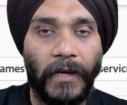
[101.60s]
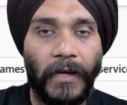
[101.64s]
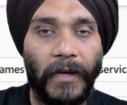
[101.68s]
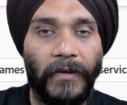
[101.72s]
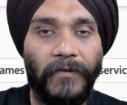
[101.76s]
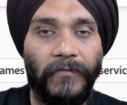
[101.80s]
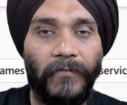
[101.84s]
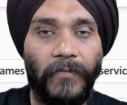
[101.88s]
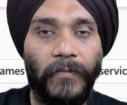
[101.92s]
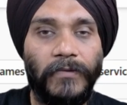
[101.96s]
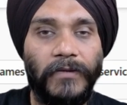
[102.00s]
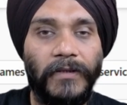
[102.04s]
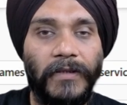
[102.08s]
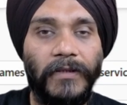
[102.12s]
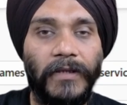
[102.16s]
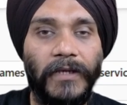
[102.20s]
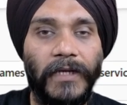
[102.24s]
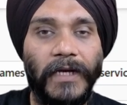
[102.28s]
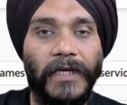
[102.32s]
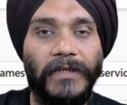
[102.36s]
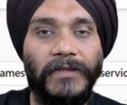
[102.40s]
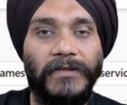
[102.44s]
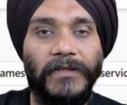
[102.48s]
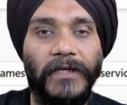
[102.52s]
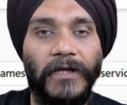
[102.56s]
First,
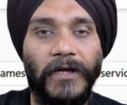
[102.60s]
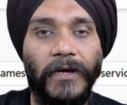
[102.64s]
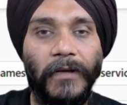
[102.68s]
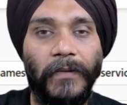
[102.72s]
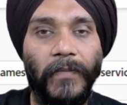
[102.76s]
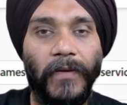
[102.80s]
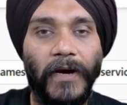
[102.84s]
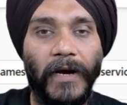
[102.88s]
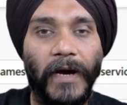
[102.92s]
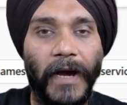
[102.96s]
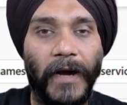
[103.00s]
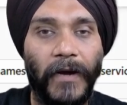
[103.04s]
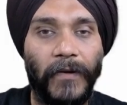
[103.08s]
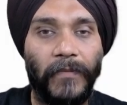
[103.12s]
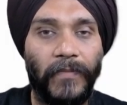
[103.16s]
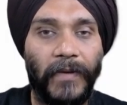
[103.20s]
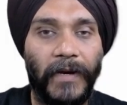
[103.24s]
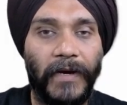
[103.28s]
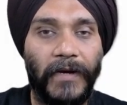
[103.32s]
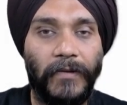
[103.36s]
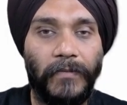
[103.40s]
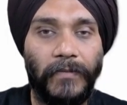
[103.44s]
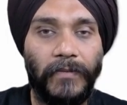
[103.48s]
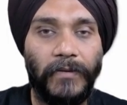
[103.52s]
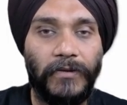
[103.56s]
let's set up our lab
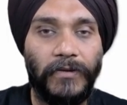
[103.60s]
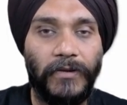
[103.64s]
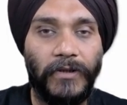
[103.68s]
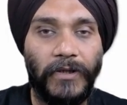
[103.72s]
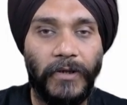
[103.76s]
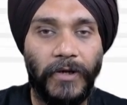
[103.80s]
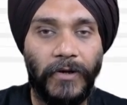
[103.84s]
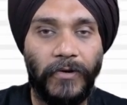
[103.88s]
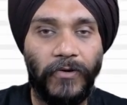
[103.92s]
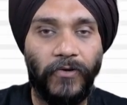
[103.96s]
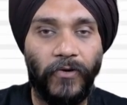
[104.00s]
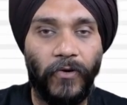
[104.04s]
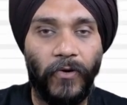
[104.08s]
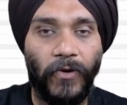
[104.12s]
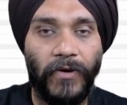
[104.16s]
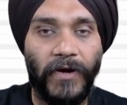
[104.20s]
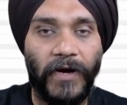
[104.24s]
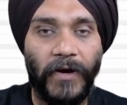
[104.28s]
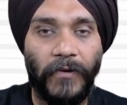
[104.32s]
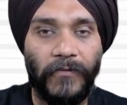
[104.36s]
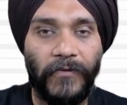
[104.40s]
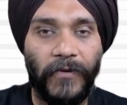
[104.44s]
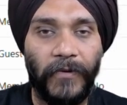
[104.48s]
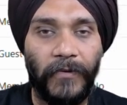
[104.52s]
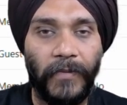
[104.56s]
variables. You don't
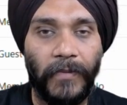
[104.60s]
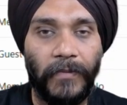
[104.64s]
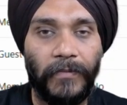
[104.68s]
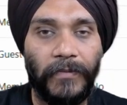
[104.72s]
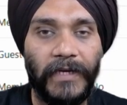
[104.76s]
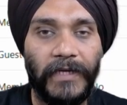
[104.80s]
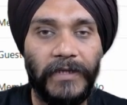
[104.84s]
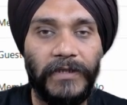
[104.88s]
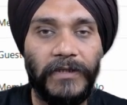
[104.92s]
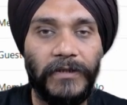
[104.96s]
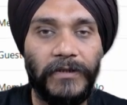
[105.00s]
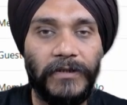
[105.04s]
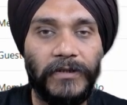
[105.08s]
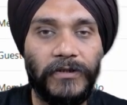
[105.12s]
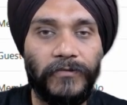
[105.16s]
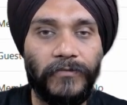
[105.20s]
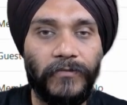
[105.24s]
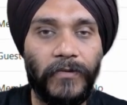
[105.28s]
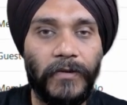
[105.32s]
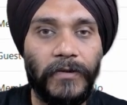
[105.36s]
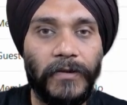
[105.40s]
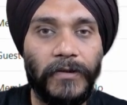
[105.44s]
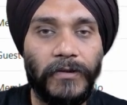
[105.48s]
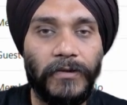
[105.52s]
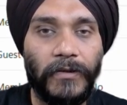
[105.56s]
need premium licenses
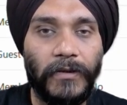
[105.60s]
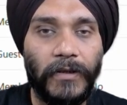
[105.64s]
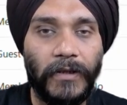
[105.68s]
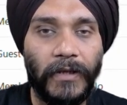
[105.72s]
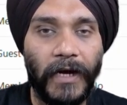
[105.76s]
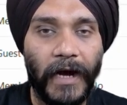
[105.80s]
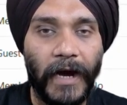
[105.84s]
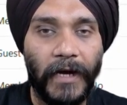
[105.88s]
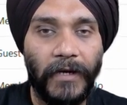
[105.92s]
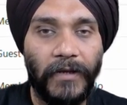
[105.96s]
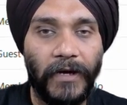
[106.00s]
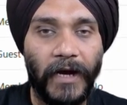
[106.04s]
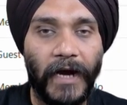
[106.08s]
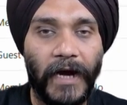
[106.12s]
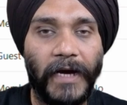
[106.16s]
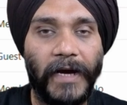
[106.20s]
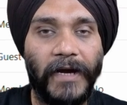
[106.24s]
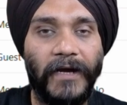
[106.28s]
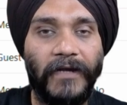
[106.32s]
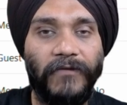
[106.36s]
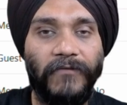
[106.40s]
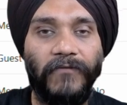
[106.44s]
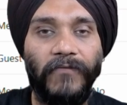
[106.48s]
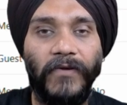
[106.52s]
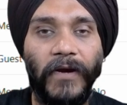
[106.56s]
for this. Entra
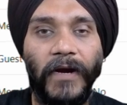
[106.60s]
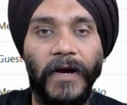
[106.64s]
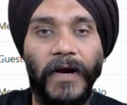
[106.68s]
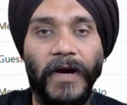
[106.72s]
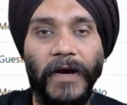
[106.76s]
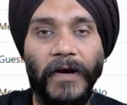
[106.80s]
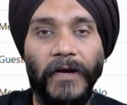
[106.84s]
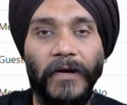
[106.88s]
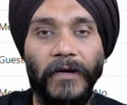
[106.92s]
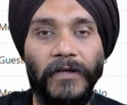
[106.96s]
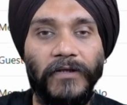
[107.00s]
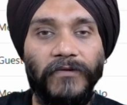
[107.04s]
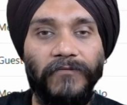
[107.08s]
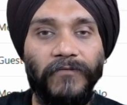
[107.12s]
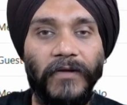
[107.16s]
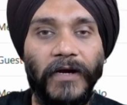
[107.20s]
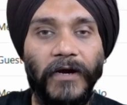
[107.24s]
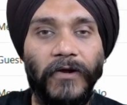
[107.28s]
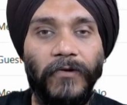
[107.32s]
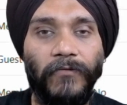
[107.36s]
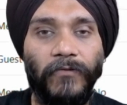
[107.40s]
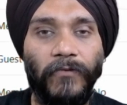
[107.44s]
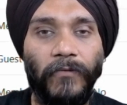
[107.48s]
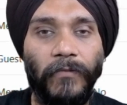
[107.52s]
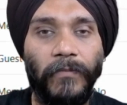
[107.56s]
ID Free handles
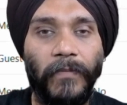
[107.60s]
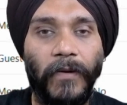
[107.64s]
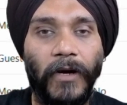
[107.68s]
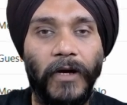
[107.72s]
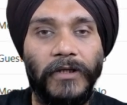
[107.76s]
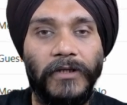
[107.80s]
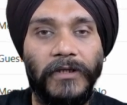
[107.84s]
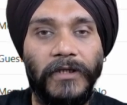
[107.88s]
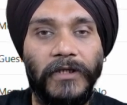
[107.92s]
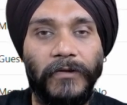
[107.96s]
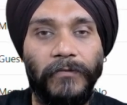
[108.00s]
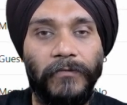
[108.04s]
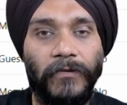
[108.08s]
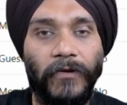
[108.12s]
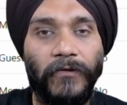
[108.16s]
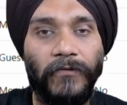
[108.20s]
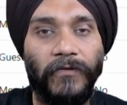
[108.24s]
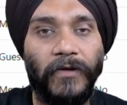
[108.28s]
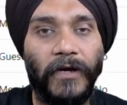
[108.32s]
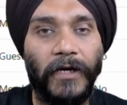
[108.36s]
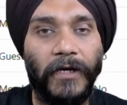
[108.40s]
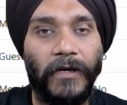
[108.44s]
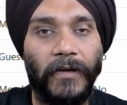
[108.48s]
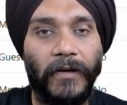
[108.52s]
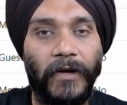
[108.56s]
FIDO2 policies
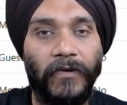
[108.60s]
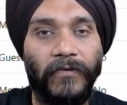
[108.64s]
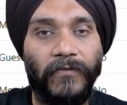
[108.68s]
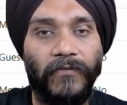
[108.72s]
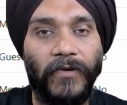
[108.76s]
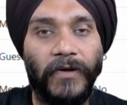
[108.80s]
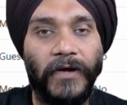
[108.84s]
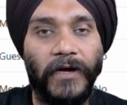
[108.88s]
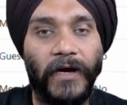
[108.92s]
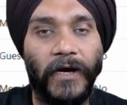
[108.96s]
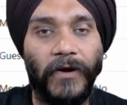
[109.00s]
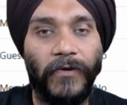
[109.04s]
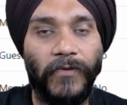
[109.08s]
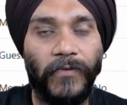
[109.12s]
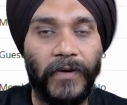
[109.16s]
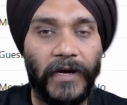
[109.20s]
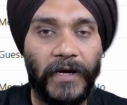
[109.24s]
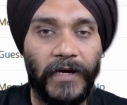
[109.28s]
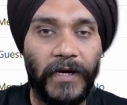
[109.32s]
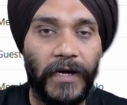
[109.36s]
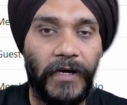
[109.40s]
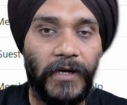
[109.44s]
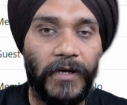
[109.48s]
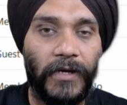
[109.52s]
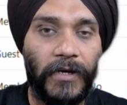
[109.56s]
perfectly. We'll head to
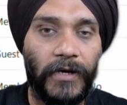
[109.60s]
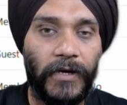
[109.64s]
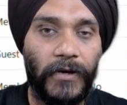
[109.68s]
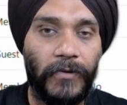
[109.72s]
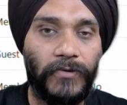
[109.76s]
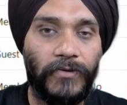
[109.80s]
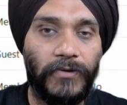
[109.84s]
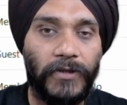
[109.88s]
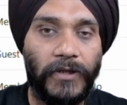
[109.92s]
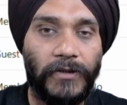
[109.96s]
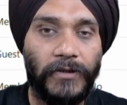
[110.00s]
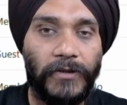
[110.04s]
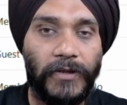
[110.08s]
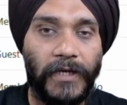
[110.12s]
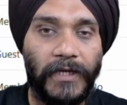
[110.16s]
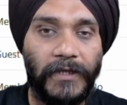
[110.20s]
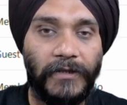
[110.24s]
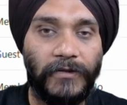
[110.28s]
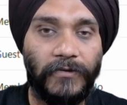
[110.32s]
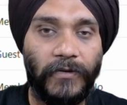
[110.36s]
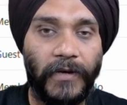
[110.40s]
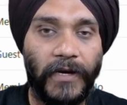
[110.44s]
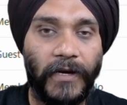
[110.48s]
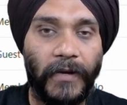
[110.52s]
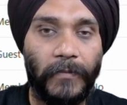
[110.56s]
identity users and
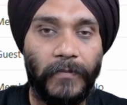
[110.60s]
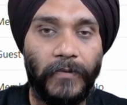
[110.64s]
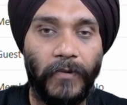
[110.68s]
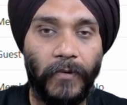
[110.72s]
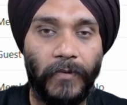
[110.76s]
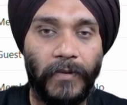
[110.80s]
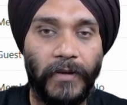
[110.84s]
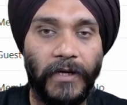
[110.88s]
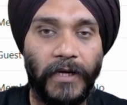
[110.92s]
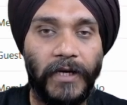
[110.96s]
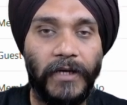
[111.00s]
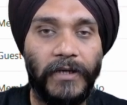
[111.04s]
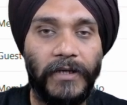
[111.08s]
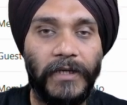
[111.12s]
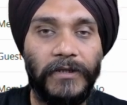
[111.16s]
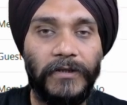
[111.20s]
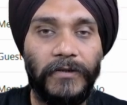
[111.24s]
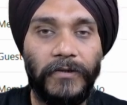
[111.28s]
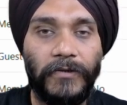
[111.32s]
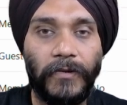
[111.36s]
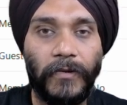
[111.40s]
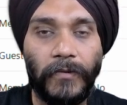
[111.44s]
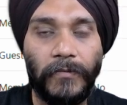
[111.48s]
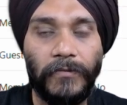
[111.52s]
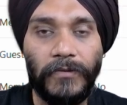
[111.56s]
spin up 2 clean
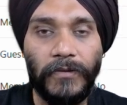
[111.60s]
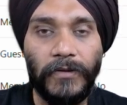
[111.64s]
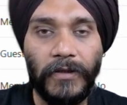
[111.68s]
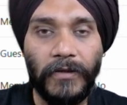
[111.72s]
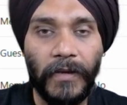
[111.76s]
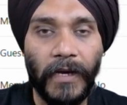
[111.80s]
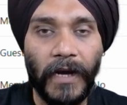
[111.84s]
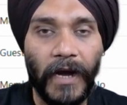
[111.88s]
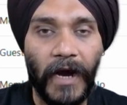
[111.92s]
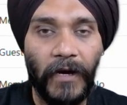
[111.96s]
test accounts.